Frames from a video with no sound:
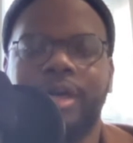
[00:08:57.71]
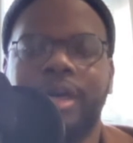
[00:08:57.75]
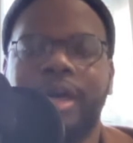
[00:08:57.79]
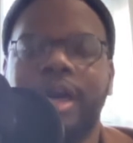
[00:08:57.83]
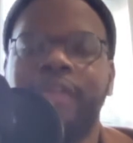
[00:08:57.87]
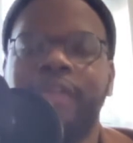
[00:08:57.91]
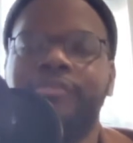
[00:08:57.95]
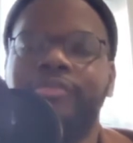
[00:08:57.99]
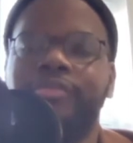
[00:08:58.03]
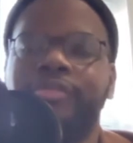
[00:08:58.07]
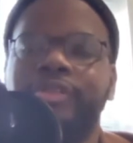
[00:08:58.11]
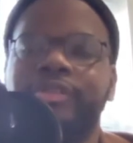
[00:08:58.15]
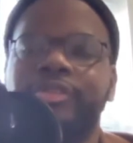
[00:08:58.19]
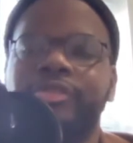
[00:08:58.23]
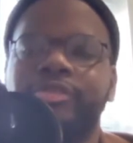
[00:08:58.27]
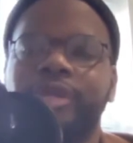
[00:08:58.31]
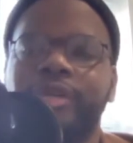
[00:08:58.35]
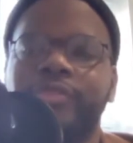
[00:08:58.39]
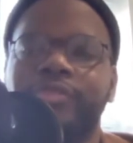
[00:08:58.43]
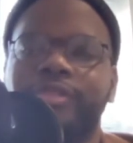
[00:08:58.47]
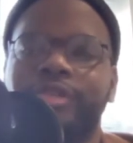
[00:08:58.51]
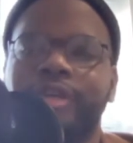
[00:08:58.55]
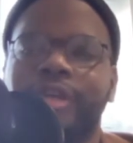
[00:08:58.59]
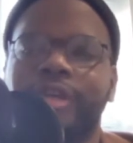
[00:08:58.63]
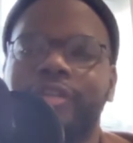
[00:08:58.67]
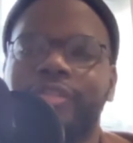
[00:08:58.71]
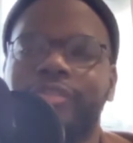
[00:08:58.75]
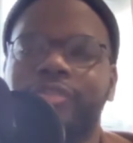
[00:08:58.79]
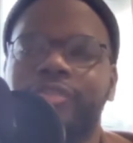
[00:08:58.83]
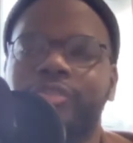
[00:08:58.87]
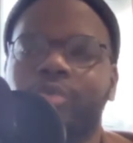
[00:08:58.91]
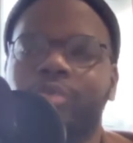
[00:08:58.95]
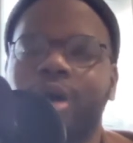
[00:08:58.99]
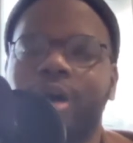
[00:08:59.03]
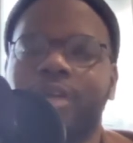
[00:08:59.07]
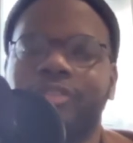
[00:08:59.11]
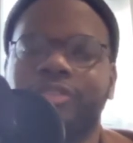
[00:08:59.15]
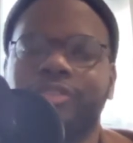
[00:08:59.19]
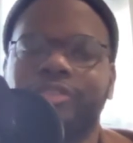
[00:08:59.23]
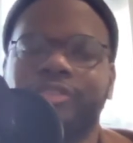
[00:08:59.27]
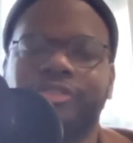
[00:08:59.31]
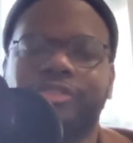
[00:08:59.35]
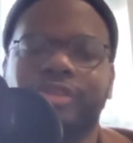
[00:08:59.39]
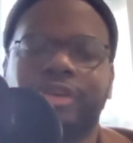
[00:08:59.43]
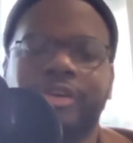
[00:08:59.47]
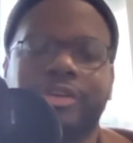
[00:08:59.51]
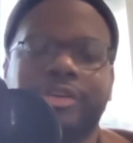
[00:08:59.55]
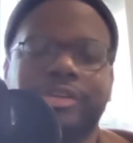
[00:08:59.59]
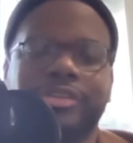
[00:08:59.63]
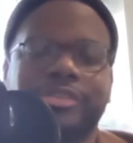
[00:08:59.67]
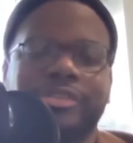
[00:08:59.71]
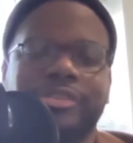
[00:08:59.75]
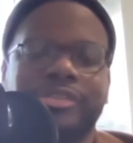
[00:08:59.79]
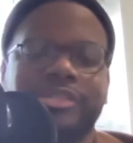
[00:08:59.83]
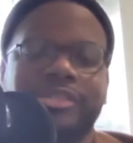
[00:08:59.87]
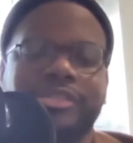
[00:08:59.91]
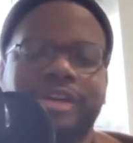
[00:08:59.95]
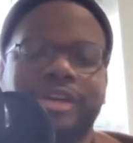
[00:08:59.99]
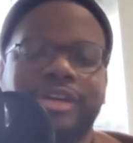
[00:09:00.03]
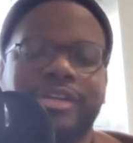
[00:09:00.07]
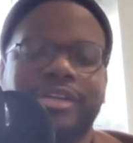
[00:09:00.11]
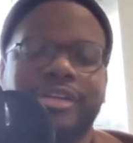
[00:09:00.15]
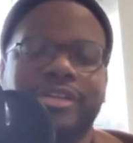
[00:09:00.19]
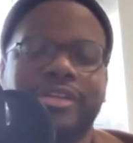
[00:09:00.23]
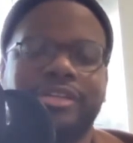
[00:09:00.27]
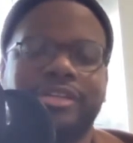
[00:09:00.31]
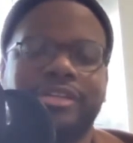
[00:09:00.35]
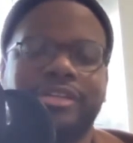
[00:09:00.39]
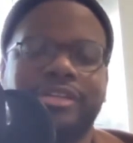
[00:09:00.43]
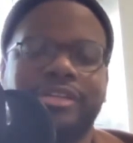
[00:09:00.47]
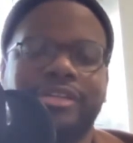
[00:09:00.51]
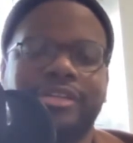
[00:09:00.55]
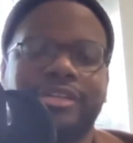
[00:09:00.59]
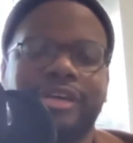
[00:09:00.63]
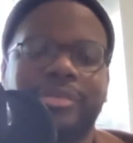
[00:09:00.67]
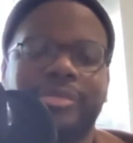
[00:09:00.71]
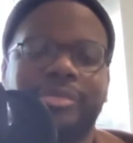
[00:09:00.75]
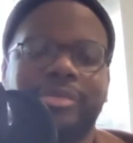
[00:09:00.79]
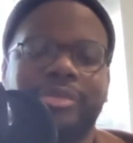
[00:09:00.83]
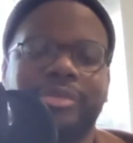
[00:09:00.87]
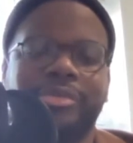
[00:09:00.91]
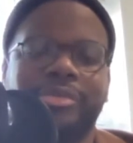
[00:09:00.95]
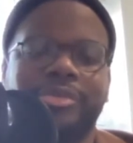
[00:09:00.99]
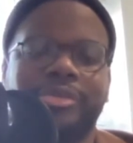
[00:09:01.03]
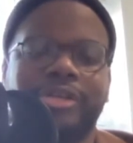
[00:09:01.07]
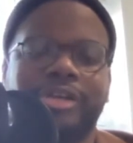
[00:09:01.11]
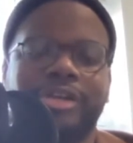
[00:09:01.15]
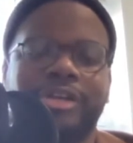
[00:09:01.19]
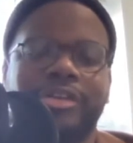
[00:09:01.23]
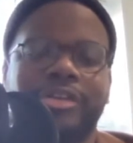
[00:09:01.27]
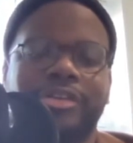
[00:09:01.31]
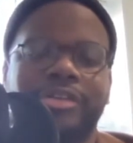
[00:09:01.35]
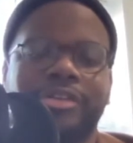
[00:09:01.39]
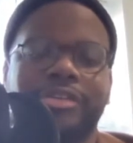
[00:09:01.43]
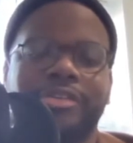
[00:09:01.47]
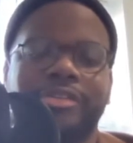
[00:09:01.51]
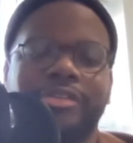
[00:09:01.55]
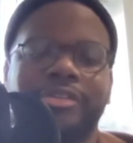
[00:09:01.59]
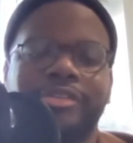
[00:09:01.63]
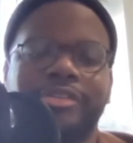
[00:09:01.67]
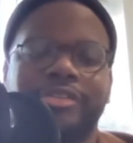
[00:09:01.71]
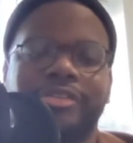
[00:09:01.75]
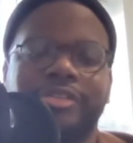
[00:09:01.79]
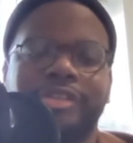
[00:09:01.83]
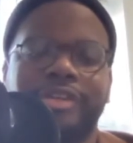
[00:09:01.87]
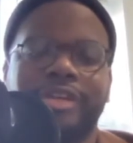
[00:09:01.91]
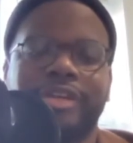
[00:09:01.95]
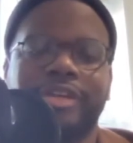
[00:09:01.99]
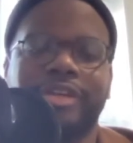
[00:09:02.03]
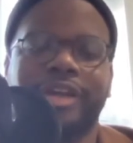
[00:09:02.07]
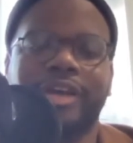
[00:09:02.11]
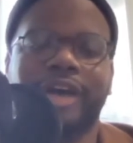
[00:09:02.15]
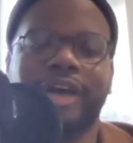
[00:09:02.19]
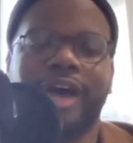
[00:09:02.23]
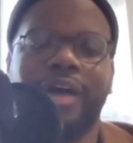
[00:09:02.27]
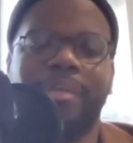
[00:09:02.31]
Did you ever like just watch the stars as like when you were younger and just think like I